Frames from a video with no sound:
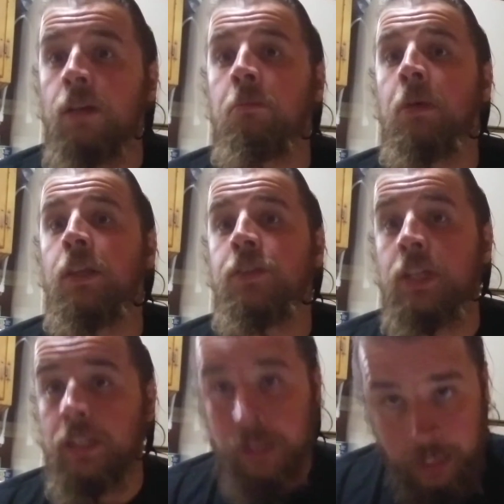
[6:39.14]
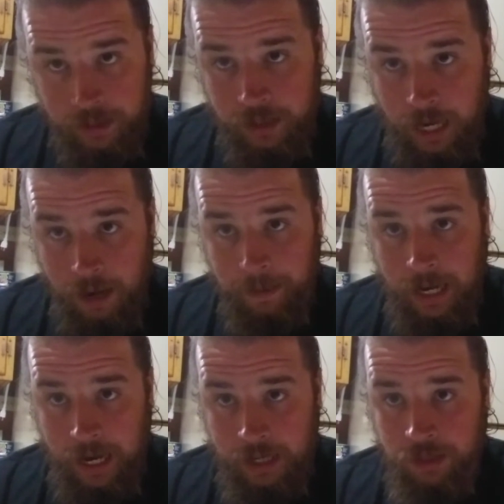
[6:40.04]
But let's say the next guy
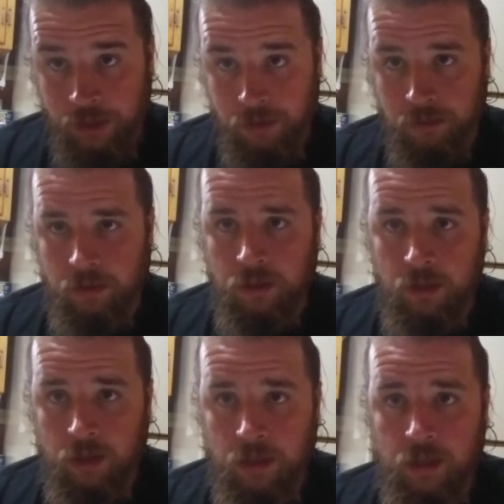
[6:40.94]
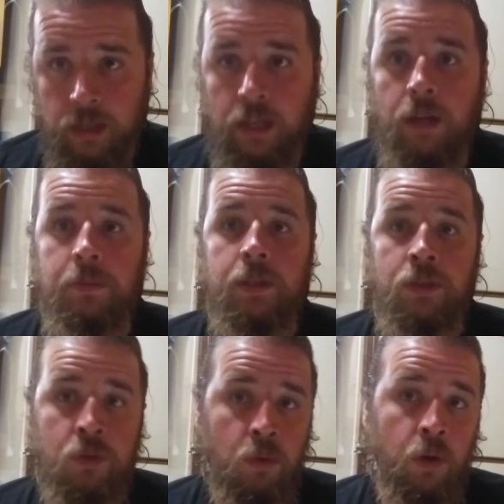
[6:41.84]
behind you that comes in the
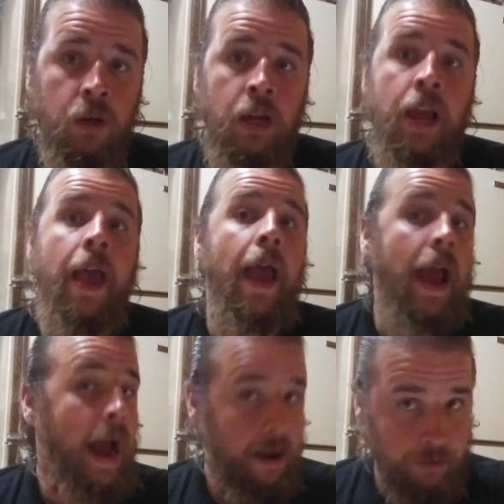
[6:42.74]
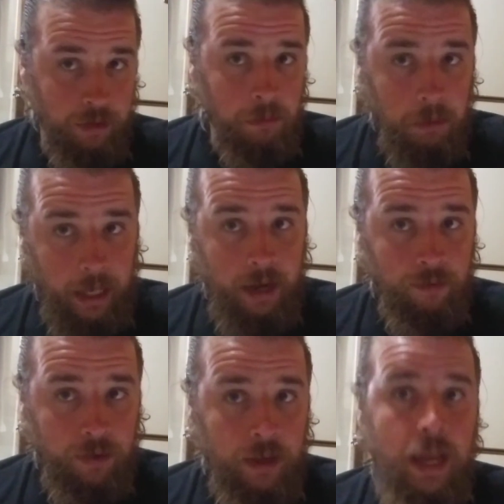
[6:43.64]
store after you
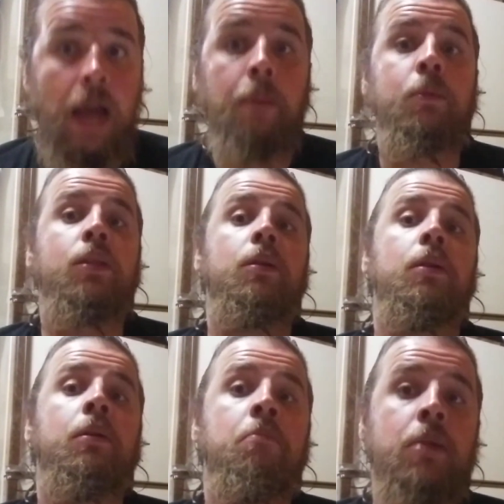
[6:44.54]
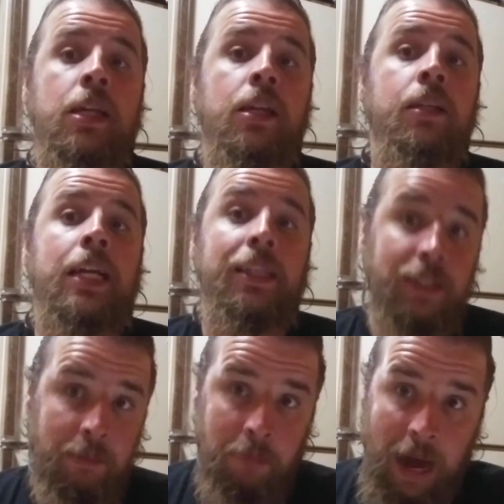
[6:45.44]
left happens to be
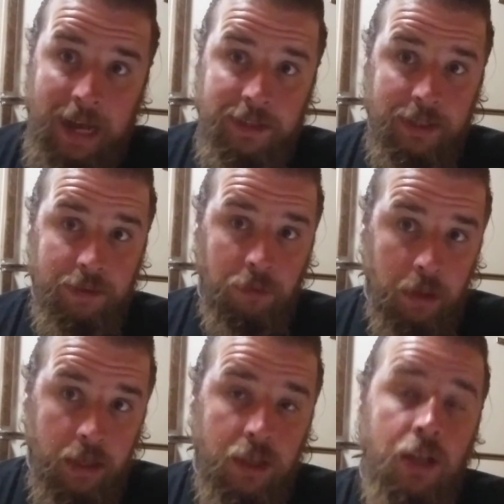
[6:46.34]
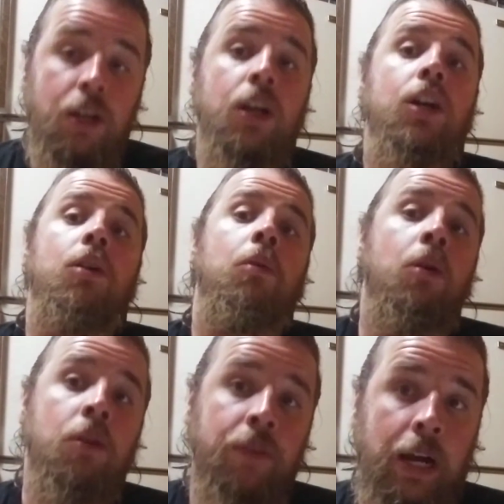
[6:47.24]
testing positive with
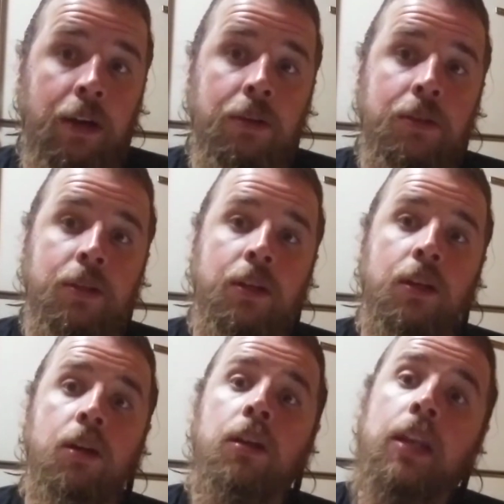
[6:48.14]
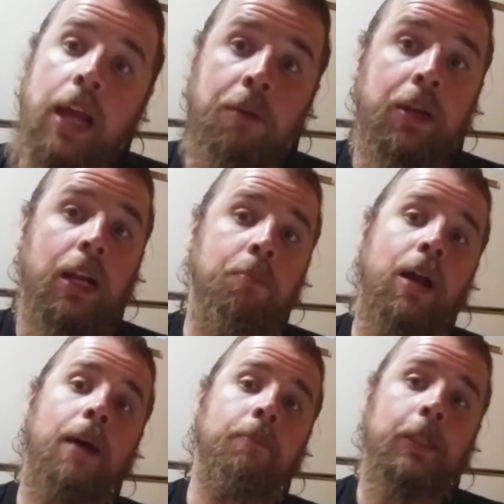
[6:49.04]
coronavirus. Now we got a
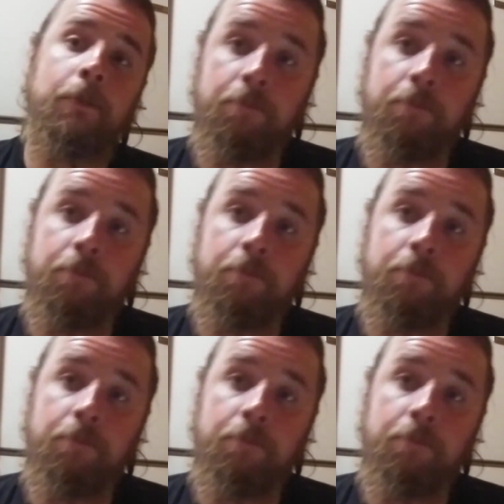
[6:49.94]
problem here.